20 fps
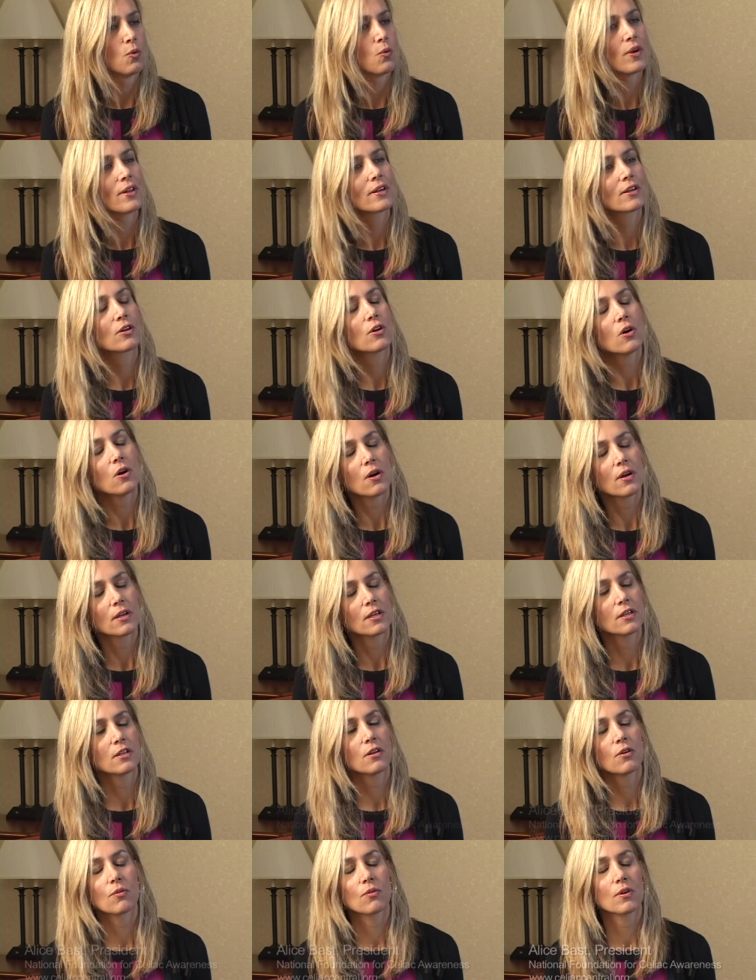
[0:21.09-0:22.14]
Well, it,
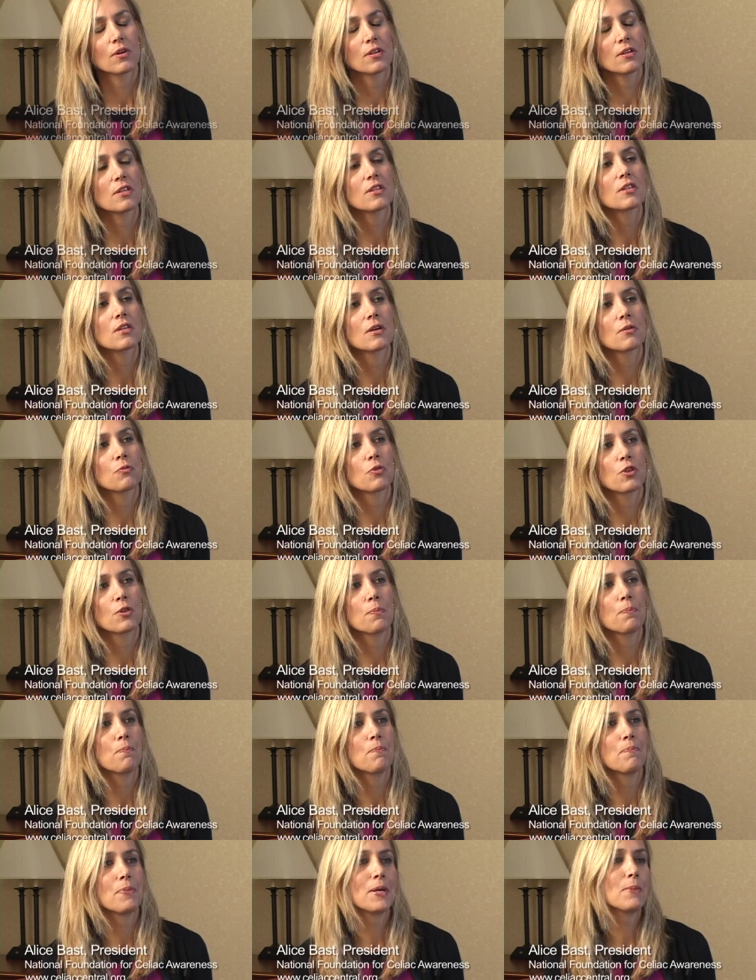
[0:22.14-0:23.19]
you know, it, uh, the
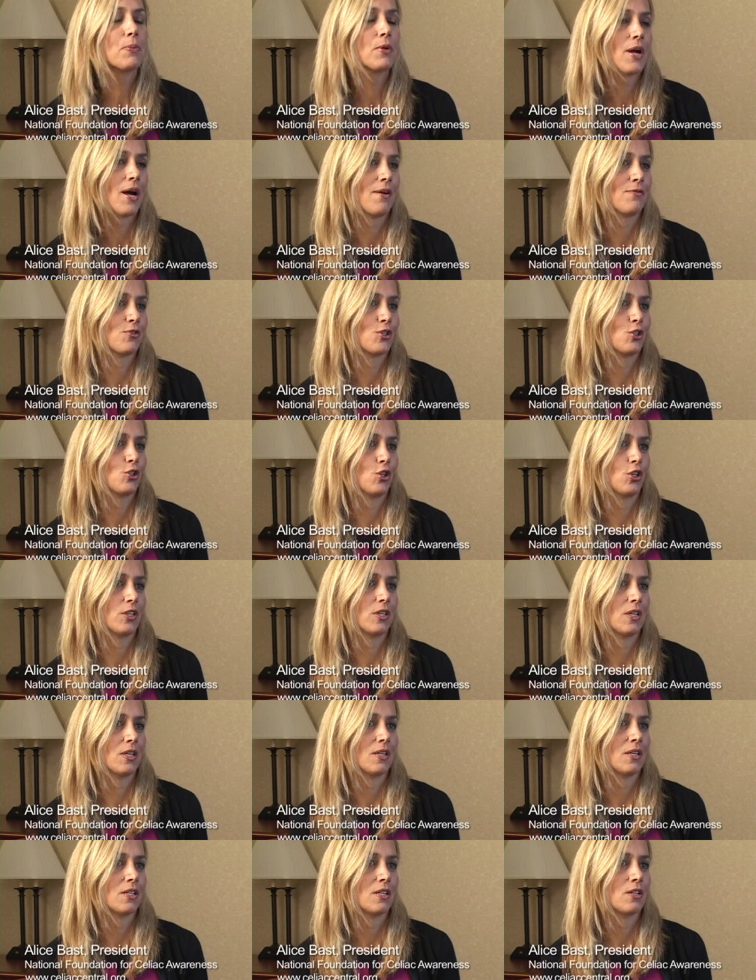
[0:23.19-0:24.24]
people have to look
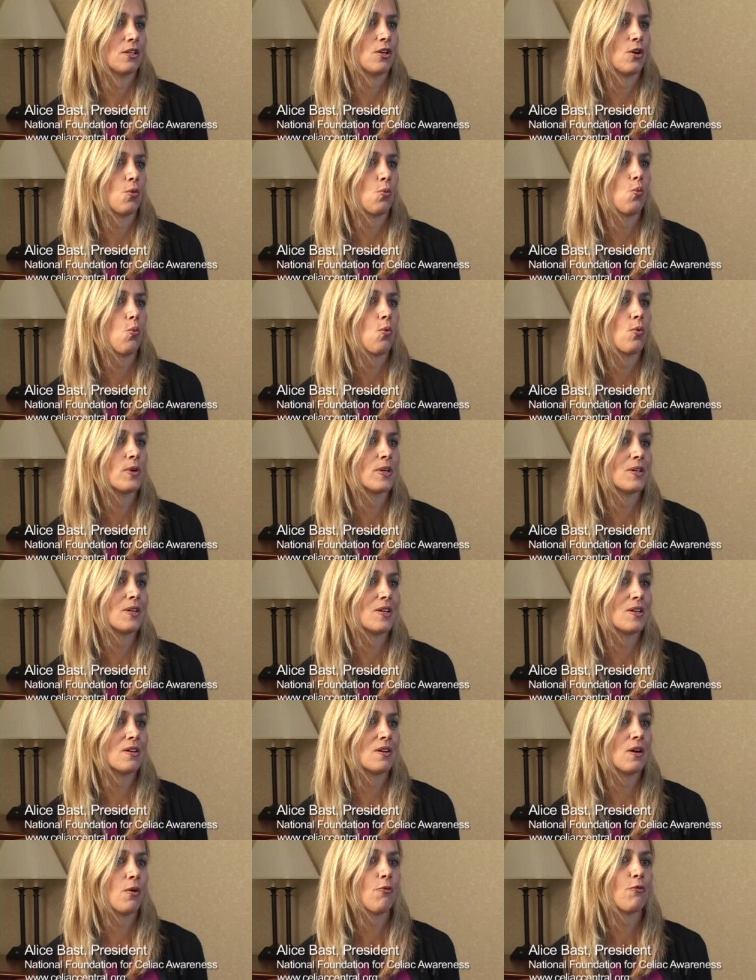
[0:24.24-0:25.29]
at, you know, we,
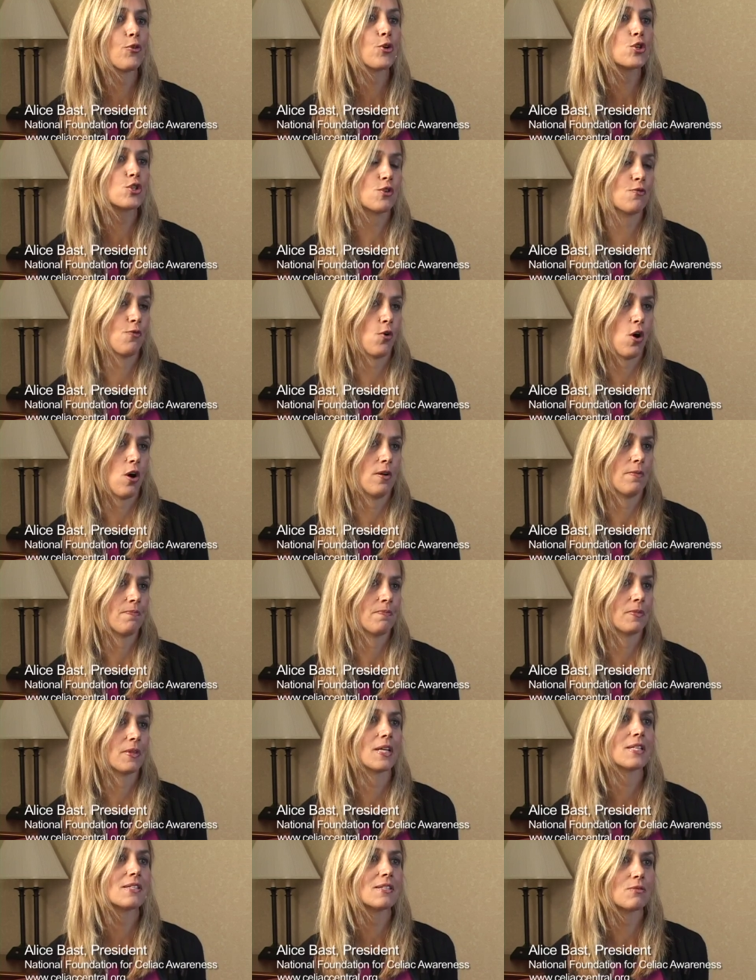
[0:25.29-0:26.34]
first of all,
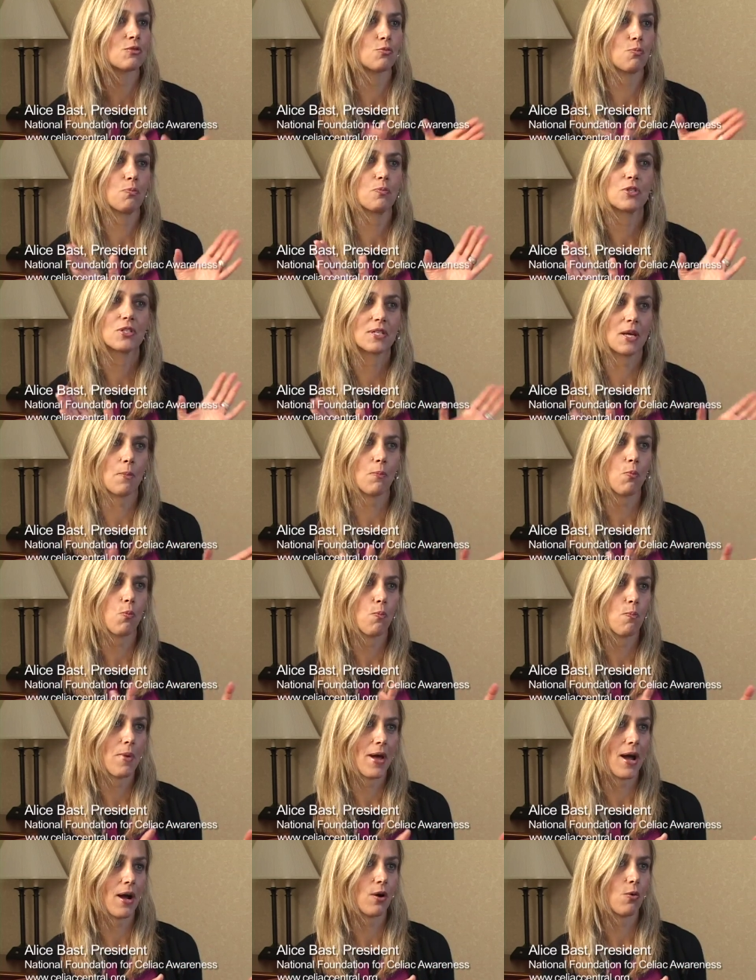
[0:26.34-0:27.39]
let's step
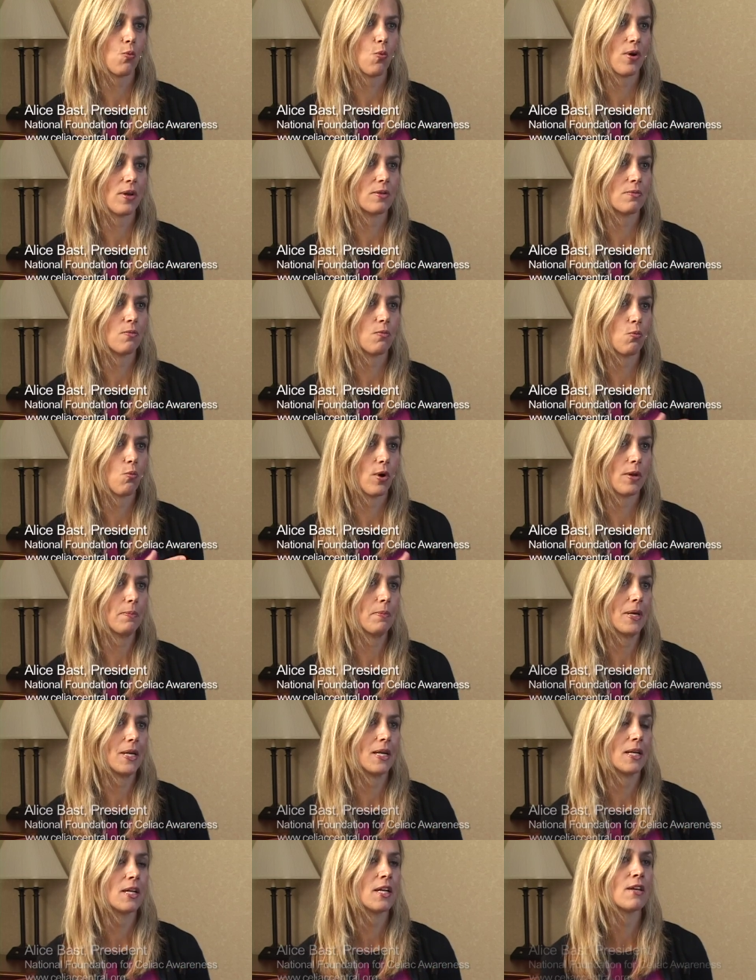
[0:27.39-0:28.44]
back one, one
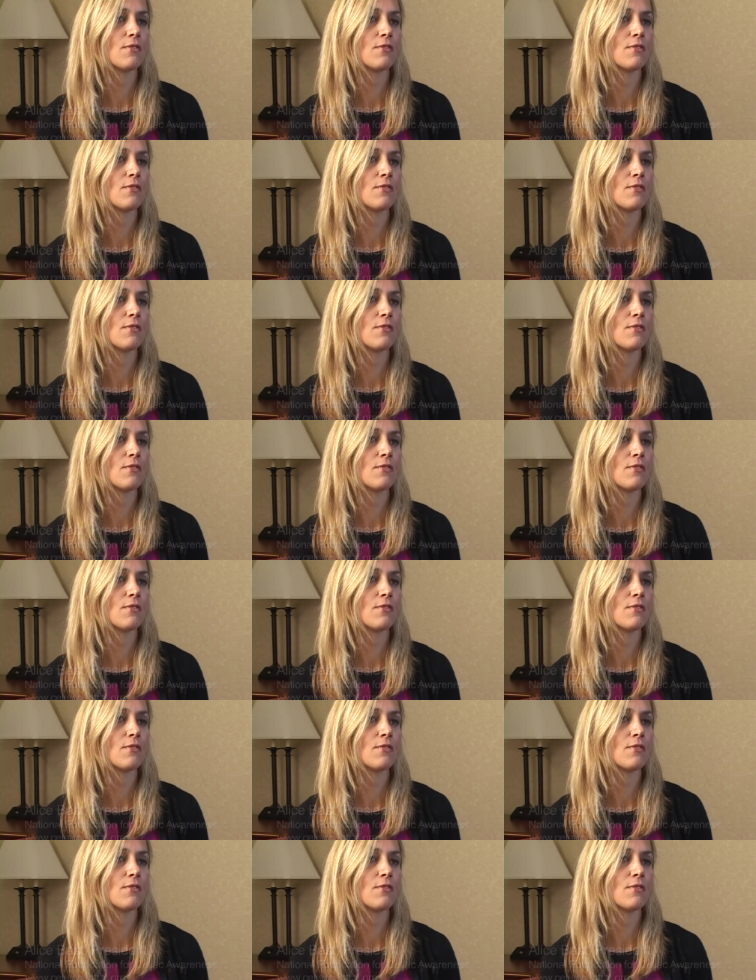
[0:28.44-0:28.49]
minute.